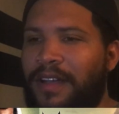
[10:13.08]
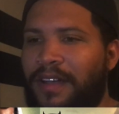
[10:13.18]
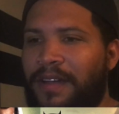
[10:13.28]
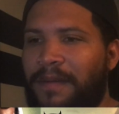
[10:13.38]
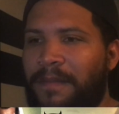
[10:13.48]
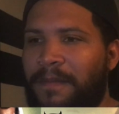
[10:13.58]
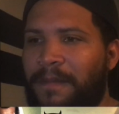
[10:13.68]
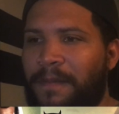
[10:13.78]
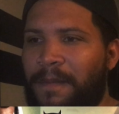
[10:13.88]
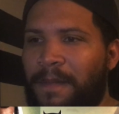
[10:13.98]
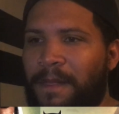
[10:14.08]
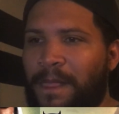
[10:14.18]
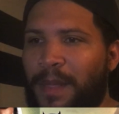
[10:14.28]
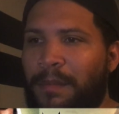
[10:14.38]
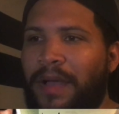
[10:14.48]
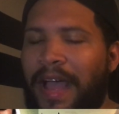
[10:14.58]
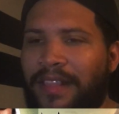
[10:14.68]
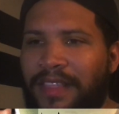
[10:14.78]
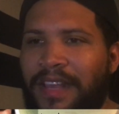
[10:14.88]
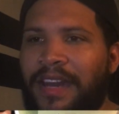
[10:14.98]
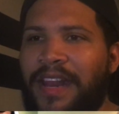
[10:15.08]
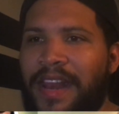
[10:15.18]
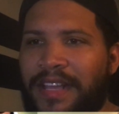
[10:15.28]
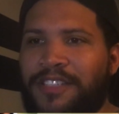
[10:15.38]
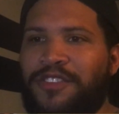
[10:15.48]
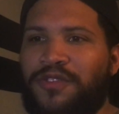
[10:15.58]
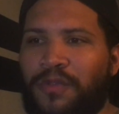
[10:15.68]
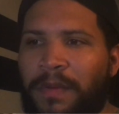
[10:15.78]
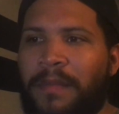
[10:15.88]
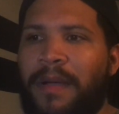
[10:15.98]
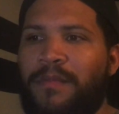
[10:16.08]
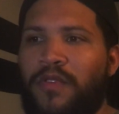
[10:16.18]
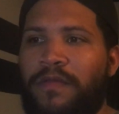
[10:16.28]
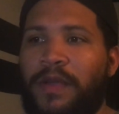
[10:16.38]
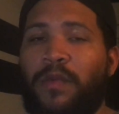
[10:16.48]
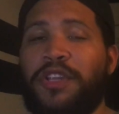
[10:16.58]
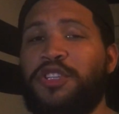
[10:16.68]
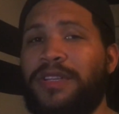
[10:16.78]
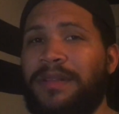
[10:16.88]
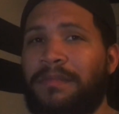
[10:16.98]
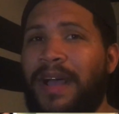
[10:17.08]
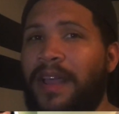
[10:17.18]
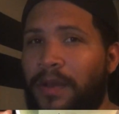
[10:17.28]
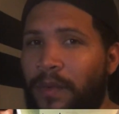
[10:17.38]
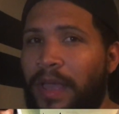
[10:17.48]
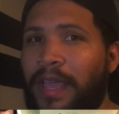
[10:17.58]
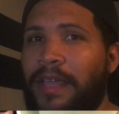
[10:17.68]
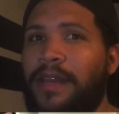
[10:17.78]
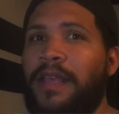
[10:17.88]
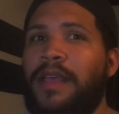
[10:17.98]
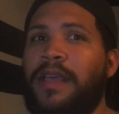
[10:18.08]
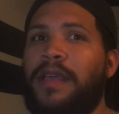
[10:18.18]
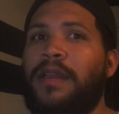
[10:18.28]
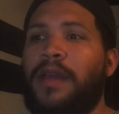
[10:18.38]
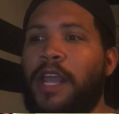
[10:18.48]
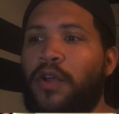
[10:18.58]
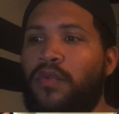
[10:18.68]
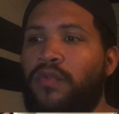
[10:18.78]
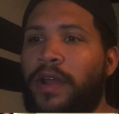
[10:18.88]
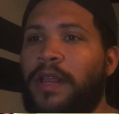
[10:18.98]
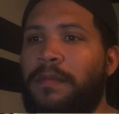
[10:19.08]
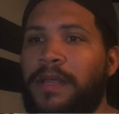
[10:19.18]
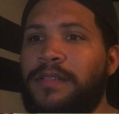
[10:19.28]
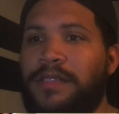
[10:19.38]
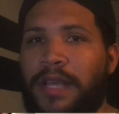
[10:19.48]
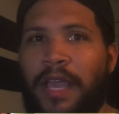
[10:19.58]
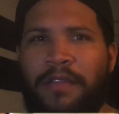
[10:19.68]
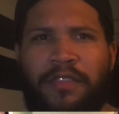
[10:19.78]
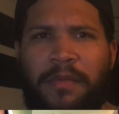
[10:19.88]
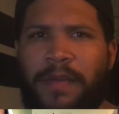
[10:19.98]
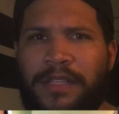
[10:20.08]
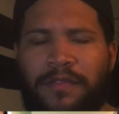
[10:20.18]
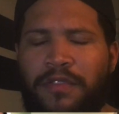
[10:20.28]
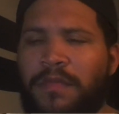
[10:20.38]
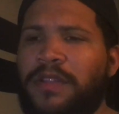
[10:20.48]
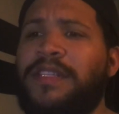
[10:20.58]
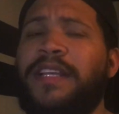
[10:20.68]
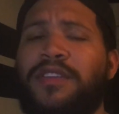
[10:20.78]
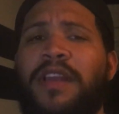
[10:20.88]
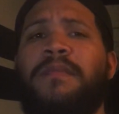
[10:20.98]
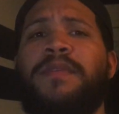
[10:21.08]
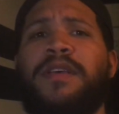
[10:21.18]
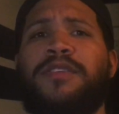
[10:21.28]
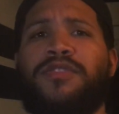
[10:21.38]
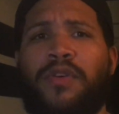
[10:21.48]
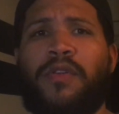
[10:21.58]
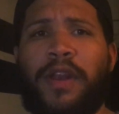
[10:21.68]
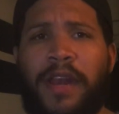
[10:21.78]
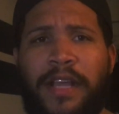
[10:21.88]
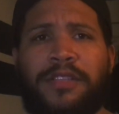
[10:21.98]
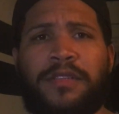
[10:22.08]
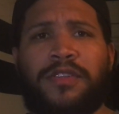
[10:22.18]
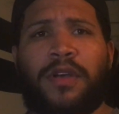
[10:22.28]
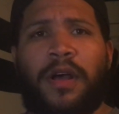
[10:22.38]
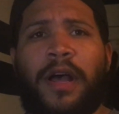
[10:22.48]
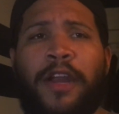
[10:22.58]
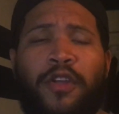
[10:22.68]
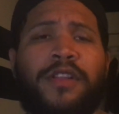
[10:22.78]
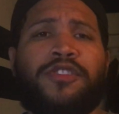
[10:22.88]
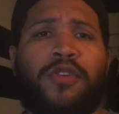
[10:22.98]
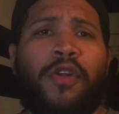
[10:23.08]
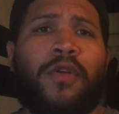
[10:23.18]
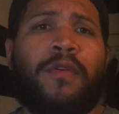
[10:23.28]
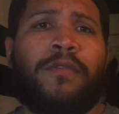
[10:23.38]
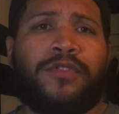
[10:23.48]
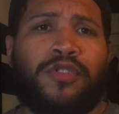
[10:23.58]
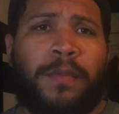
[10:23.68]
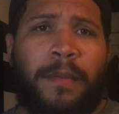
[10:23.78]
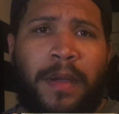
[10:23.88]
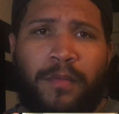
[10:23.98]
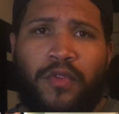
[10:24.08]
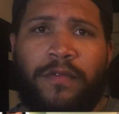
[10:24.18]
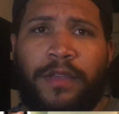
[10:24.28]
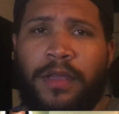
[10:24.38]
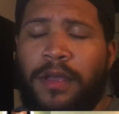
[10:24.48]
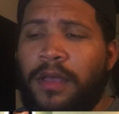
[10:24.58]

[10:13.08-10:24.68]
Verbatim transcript: Um, but I think the next Superman movie, which by the way, they already been saying for the past few months that it's gonna be a solo, a next uh, another solo Superman movie,